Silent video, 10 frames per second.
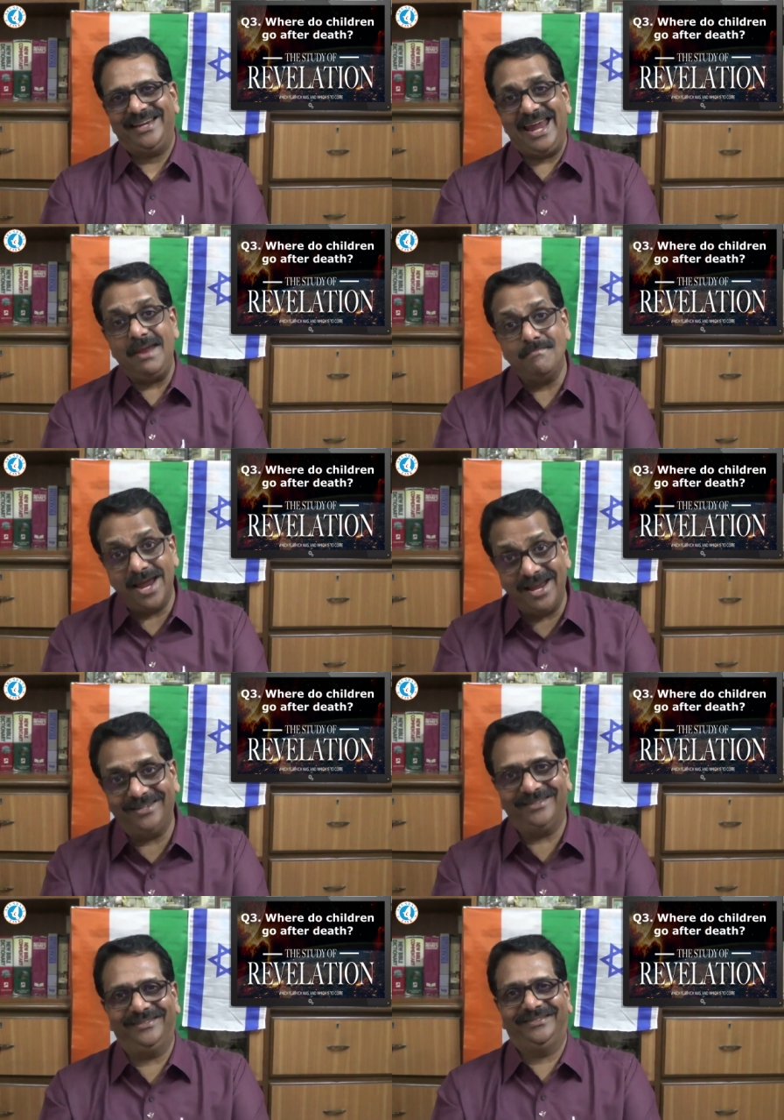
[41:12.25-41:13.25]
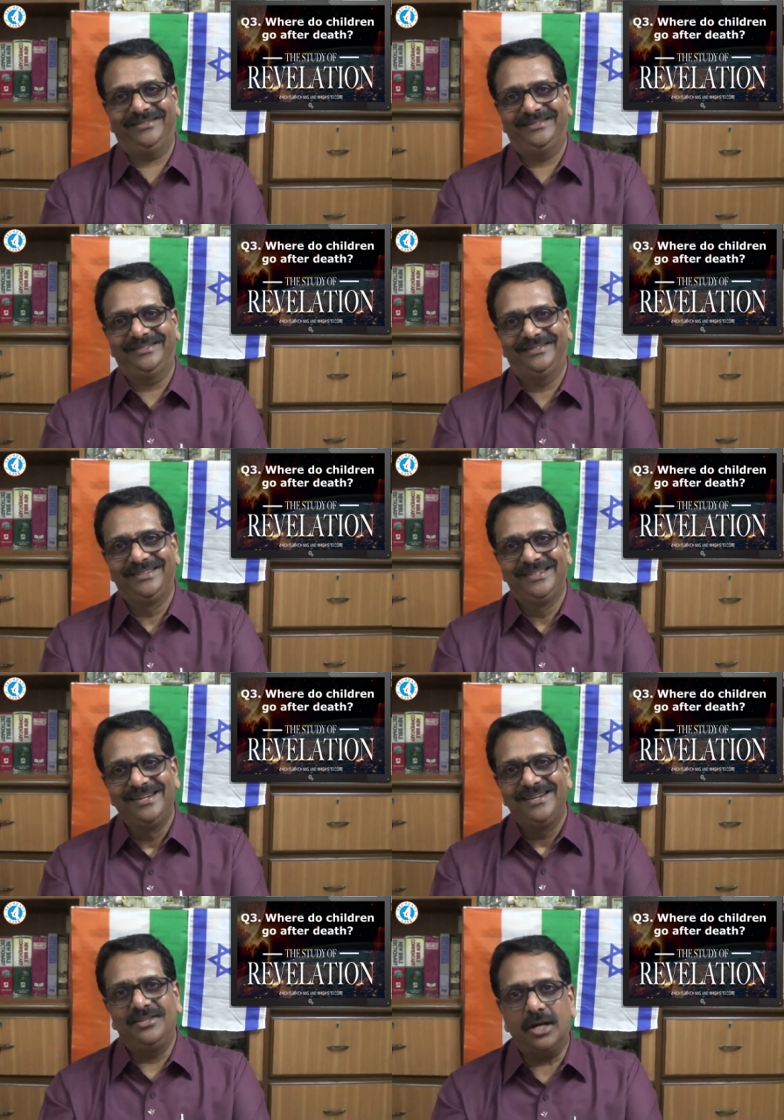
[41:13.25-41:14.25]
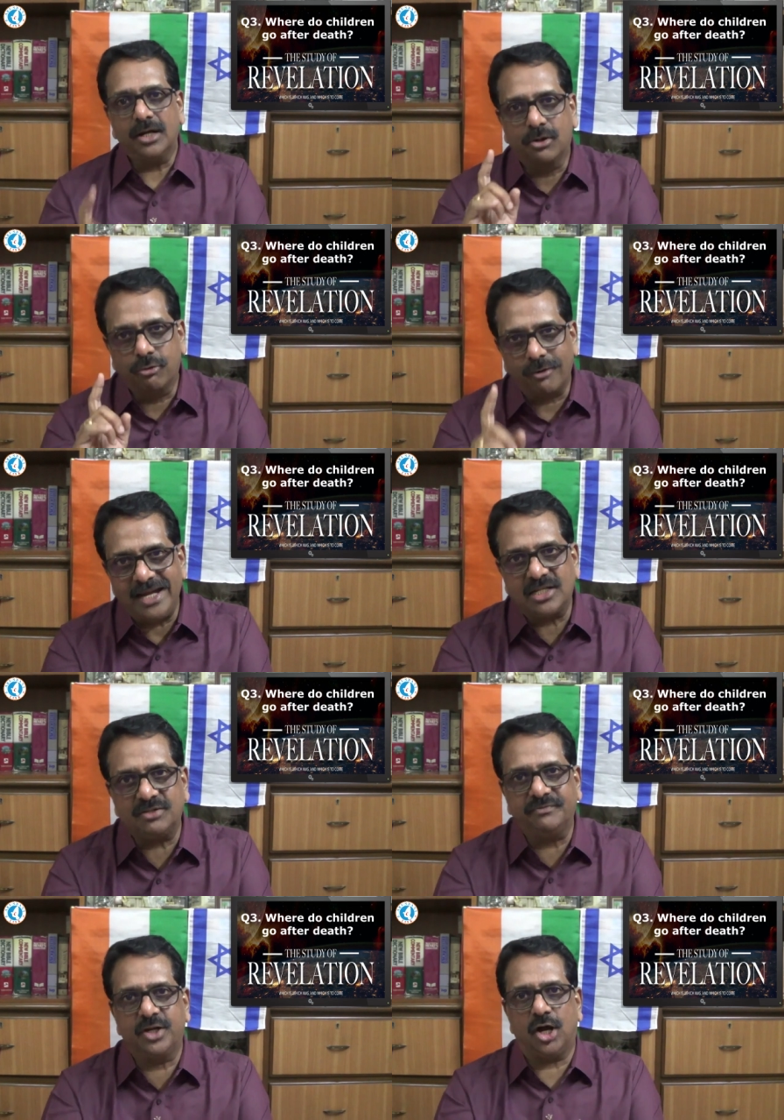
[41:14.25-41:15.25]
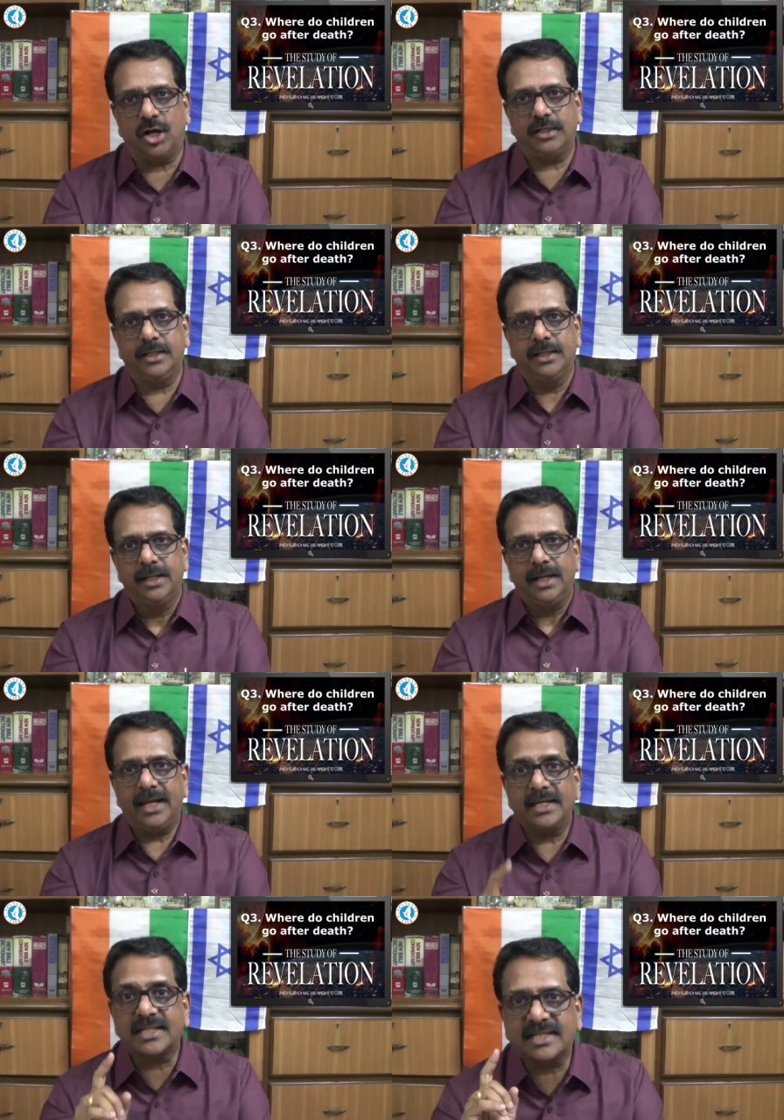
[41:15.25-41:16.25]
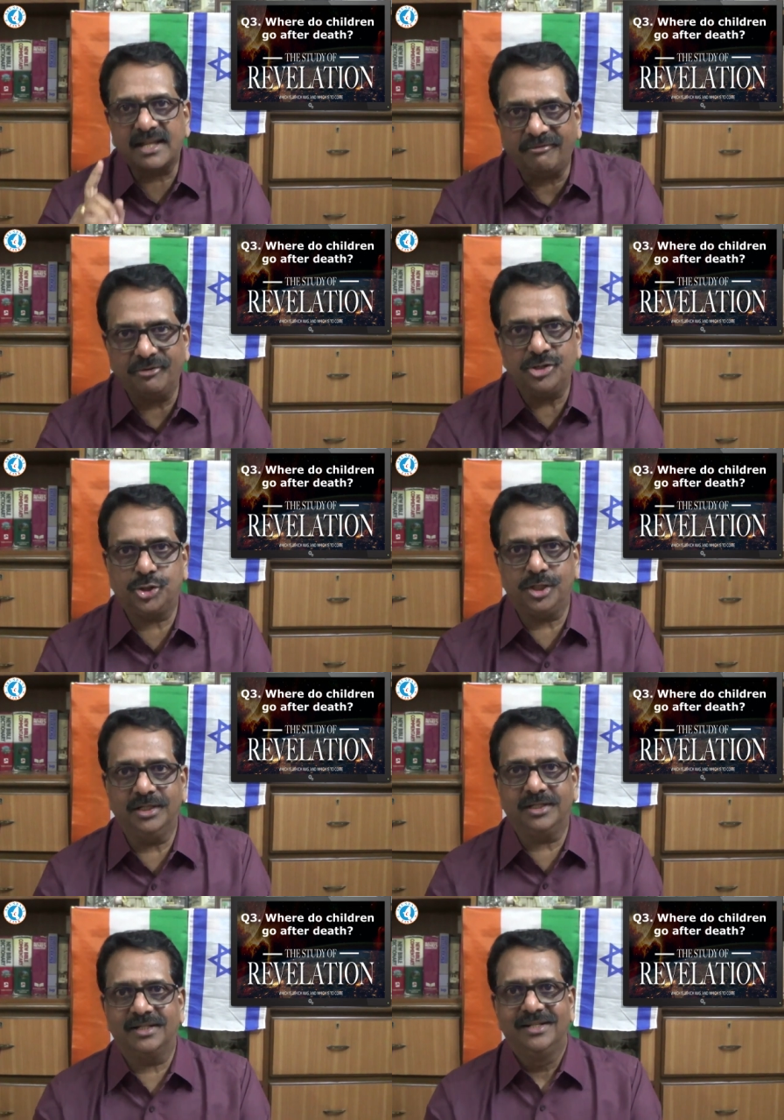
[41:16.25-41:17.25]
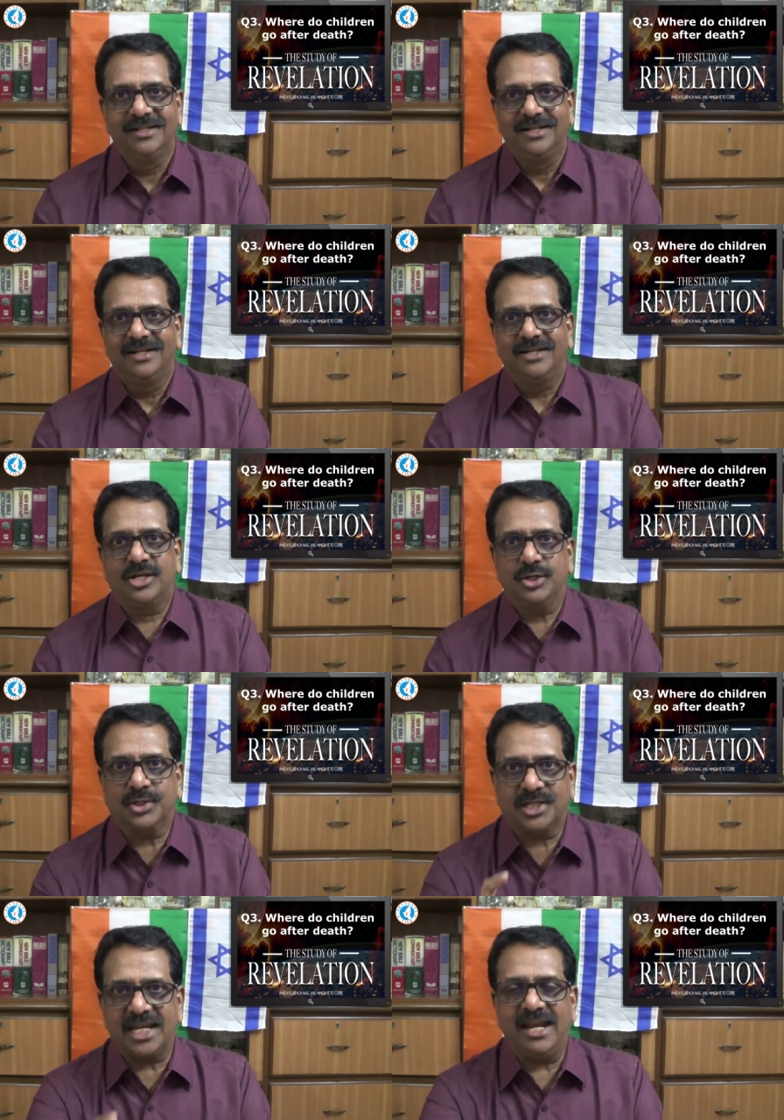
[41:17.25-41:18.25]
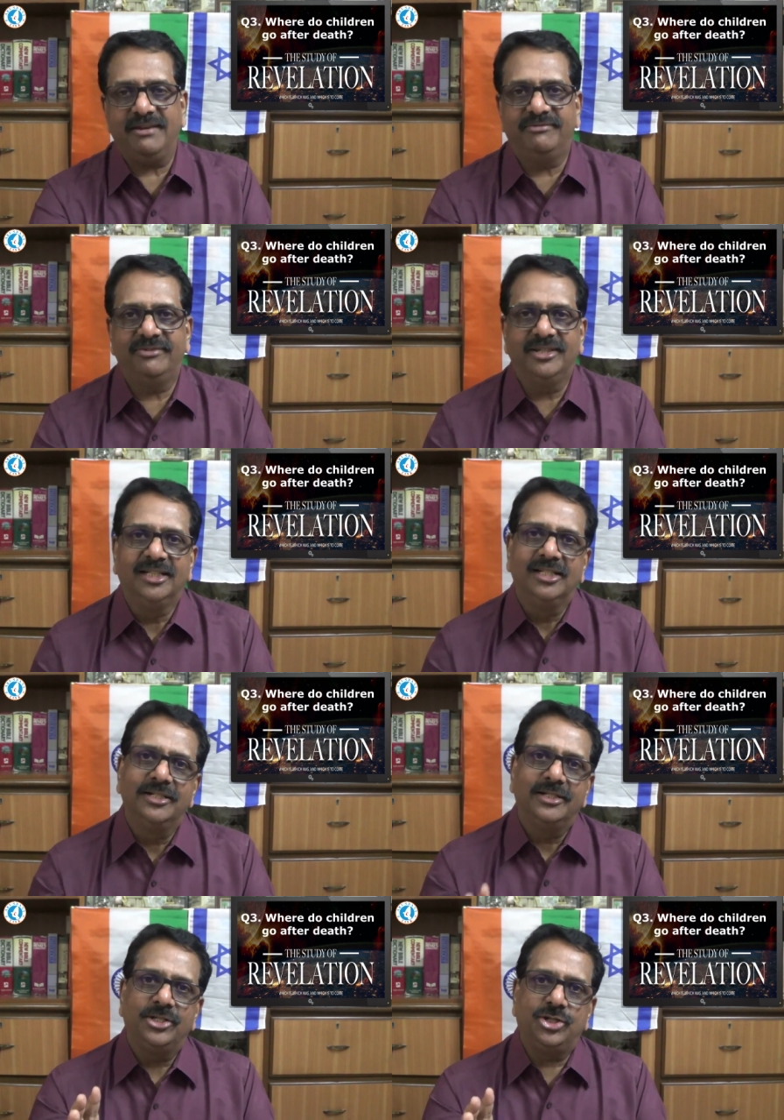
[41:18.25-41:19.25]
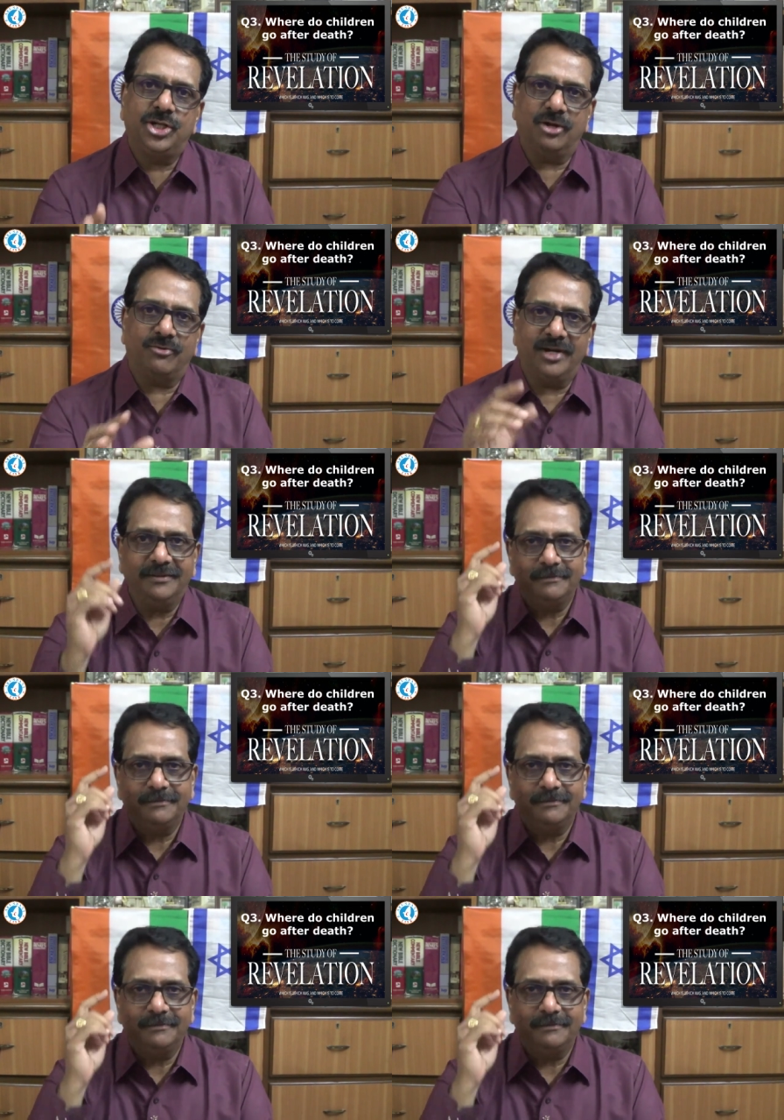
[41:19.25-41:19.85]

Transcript: Amen. The grace of God is sufficient to save children.